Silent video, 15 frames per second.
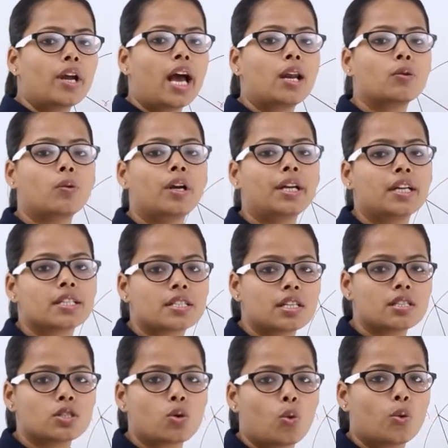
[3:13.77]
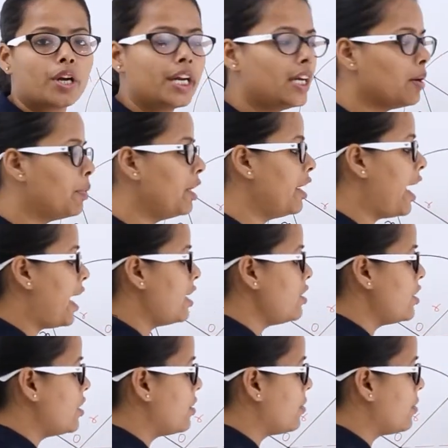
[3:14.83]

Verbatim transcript: calculate distance O D double dash?